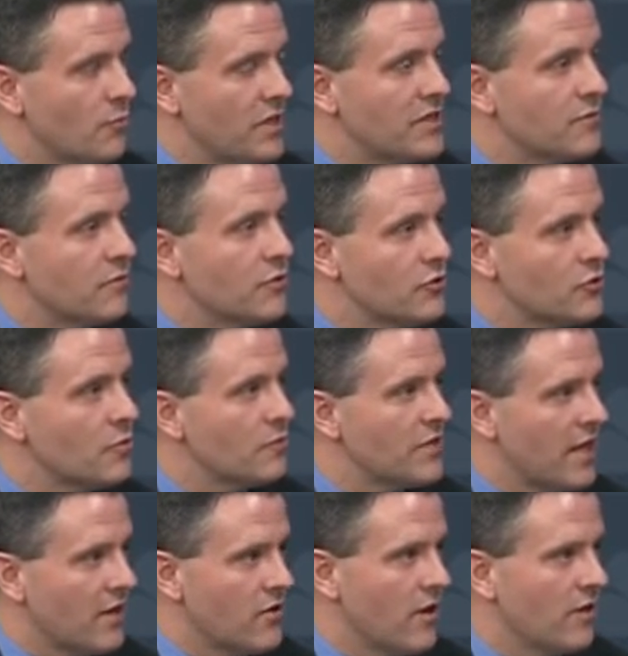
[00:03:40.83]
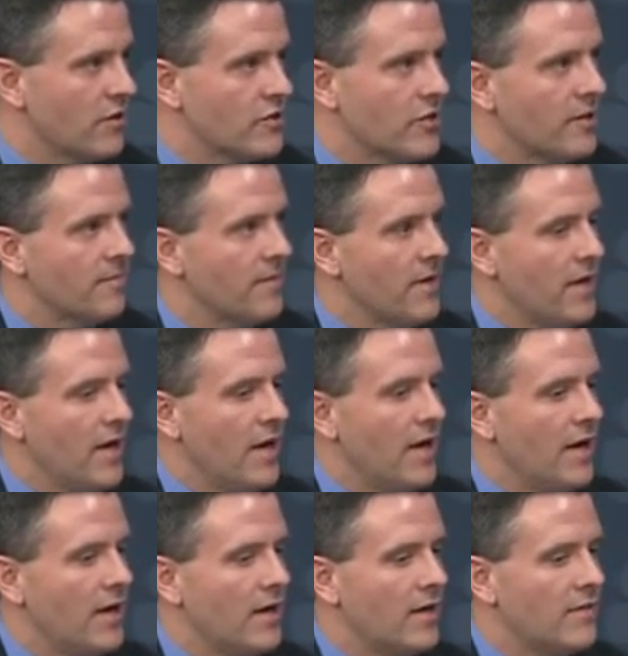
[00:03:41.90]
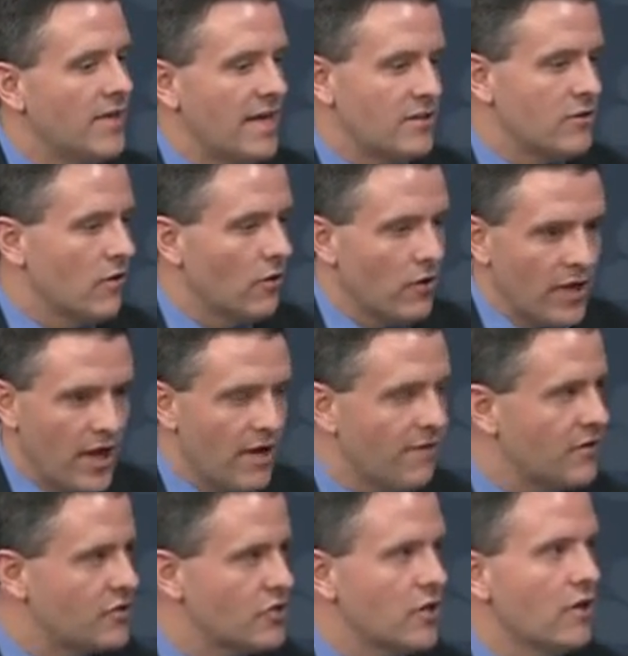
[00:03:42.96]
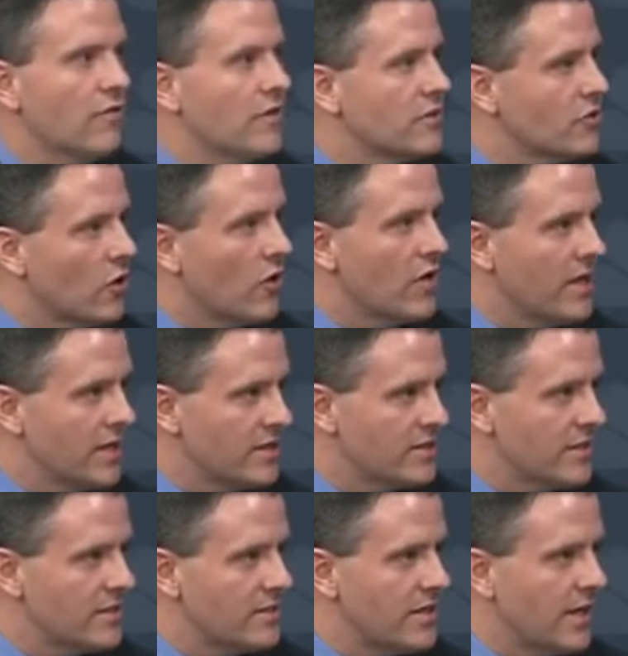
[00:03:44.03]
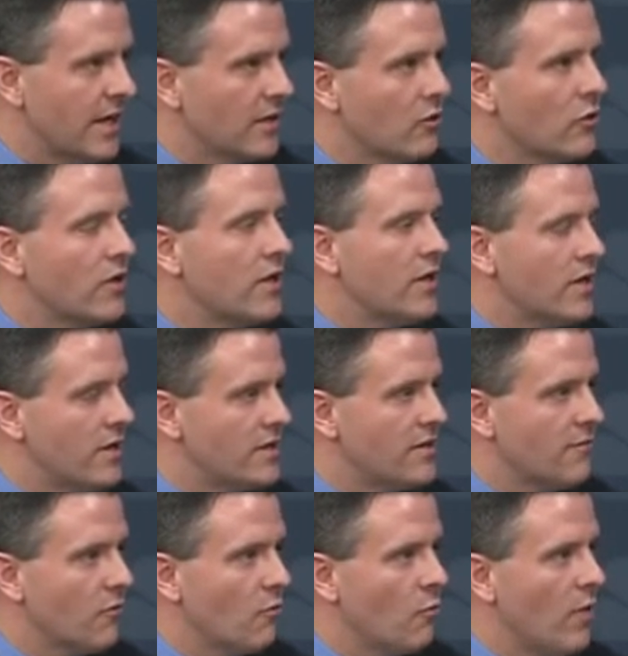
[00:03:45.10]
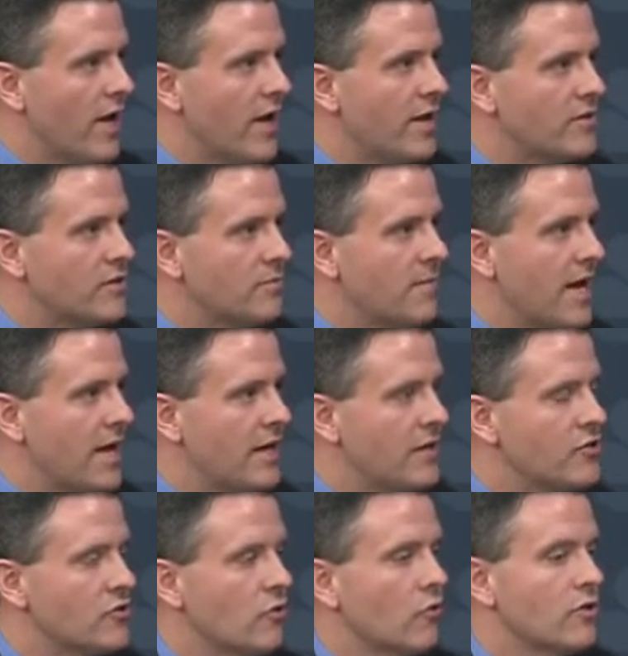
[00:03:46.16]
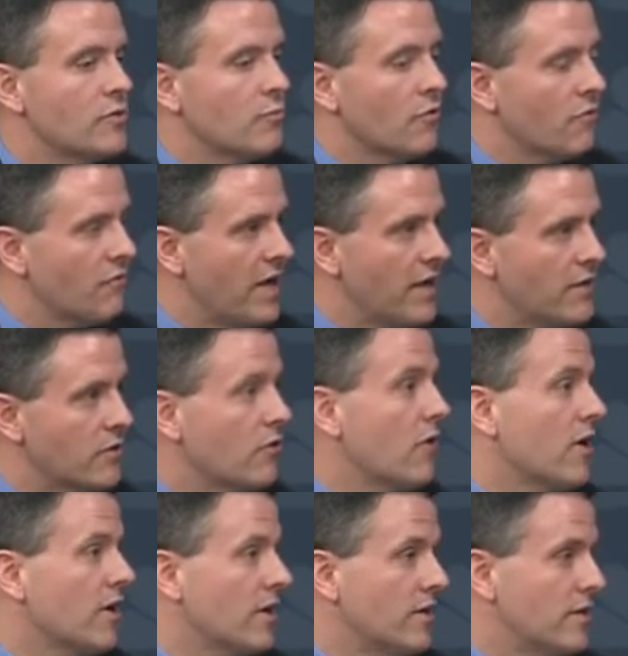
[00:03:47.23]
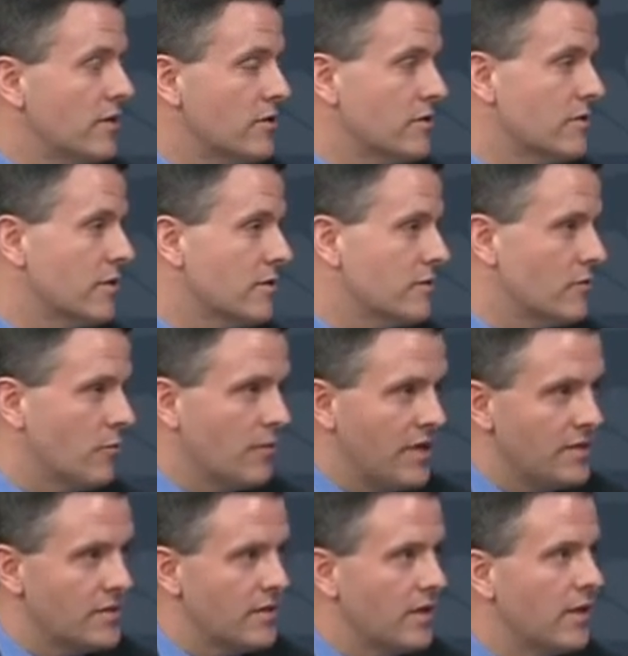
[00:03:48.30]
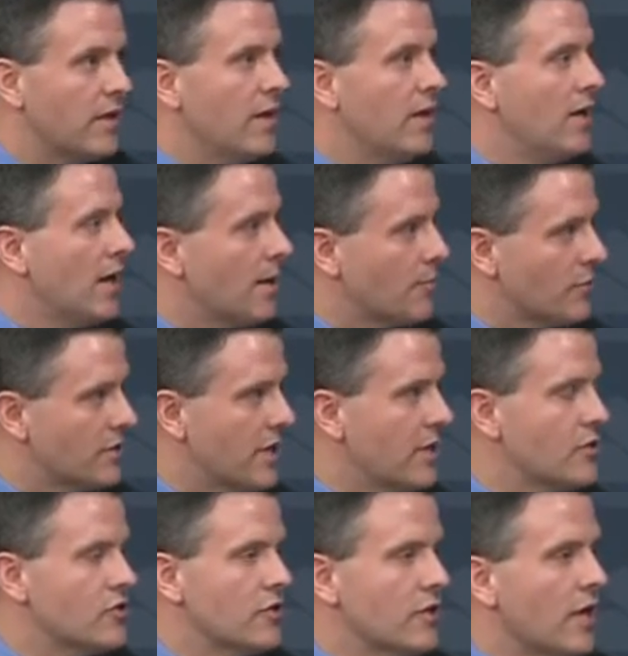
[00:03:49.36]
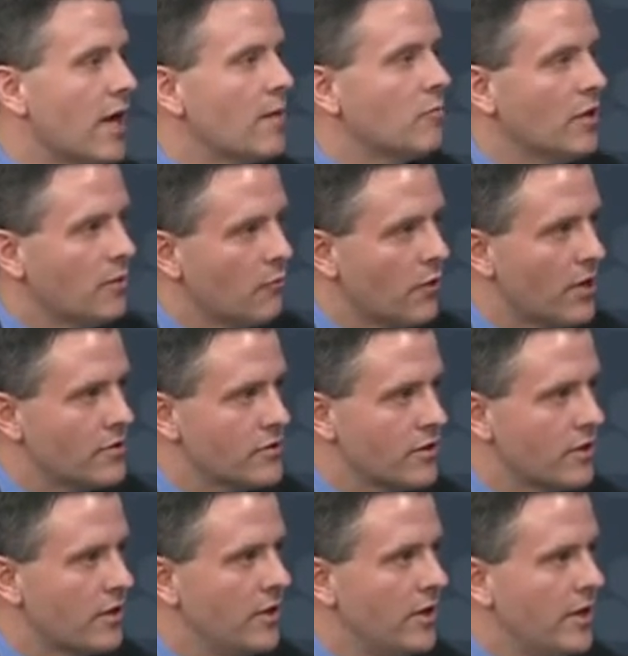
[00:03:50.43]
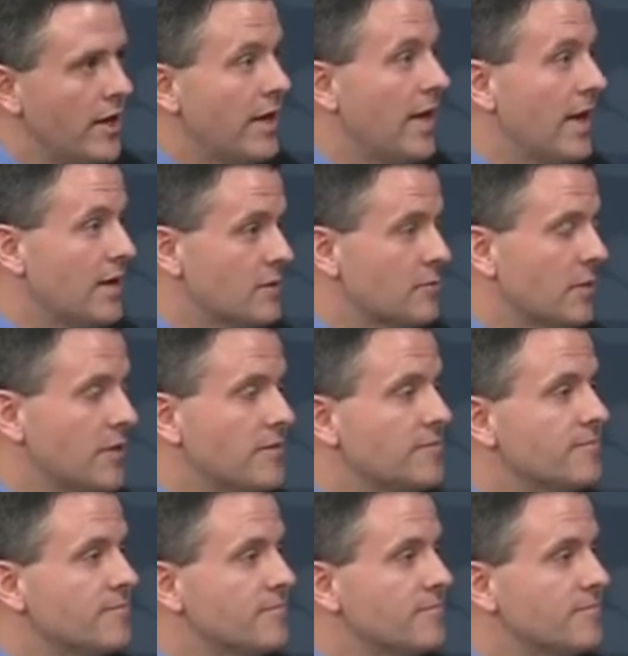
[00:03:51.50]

Piece of consumer technology that's already off the shelf, that's already existing, and look at it in a different way to manage or to prevent chronic conditions such as obesity, hypertension, high blood pressure, and asthma.